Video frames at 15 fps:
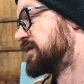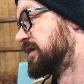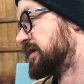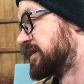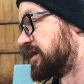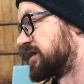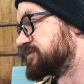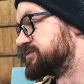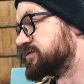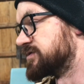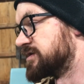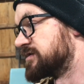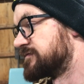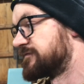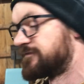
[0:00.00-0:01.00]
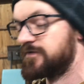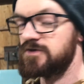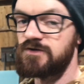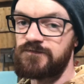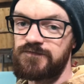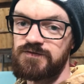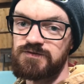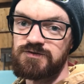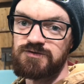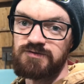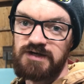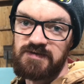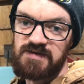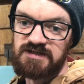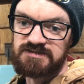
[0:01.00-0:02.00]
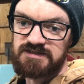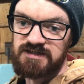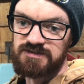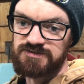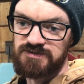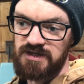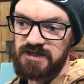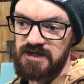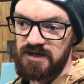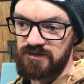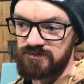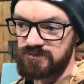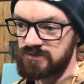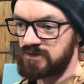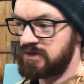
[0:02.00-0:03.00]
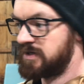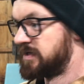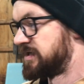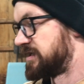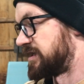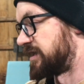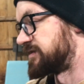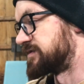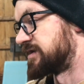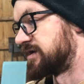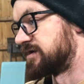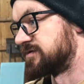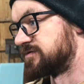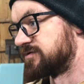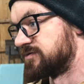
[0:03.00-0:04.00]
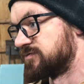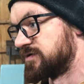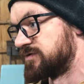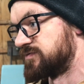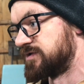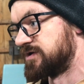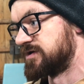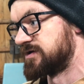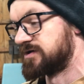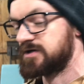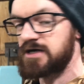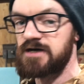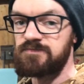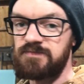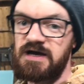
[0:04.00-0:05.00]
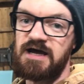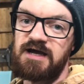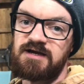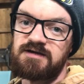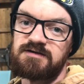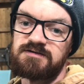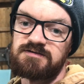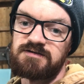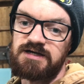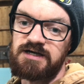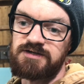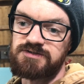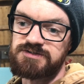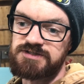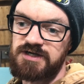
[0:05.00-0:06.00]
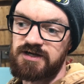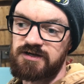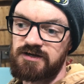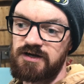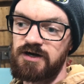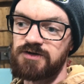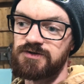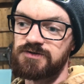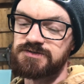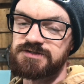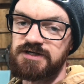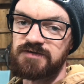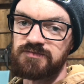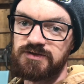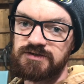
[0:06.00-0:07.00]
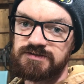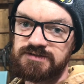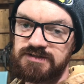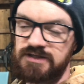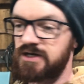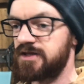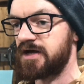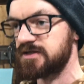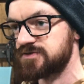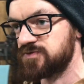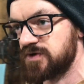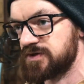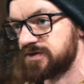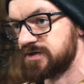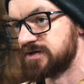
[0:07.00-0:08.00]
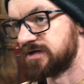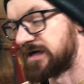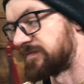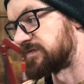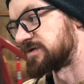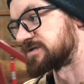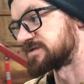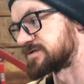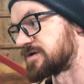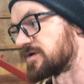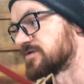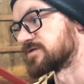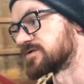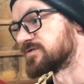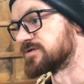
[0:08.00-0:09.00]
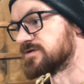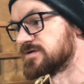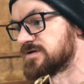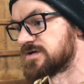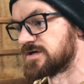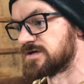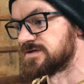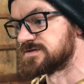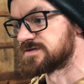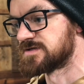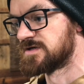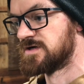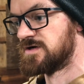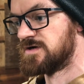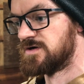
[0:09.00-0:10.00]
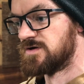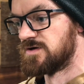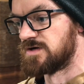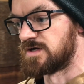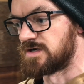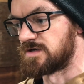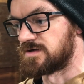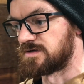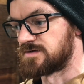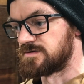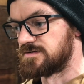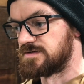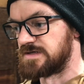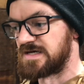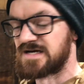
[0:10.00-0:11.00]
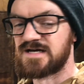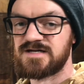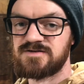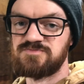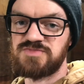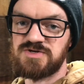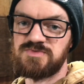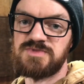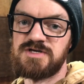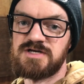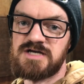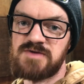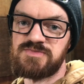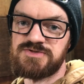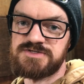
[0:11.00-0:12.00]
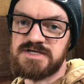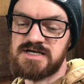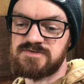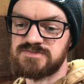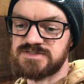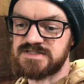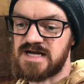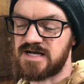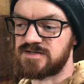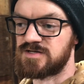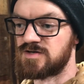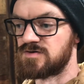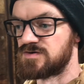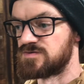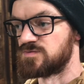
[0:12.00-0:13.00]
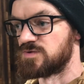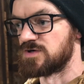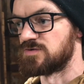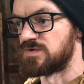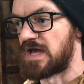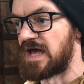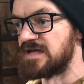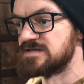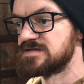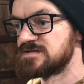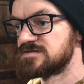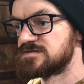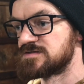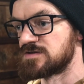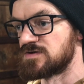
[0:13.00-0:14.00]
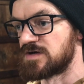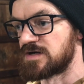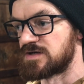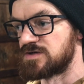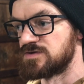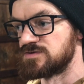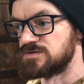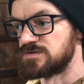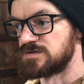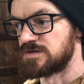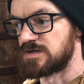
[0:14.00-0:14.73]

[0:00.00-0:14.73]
I'll do it full of fuel when I'm on scales right now. And then when we come back, I'll check all those numbers. That's one thing I'm gonna start doing, because that kind of bit me a couple times not knowing where we ended, so I couldn't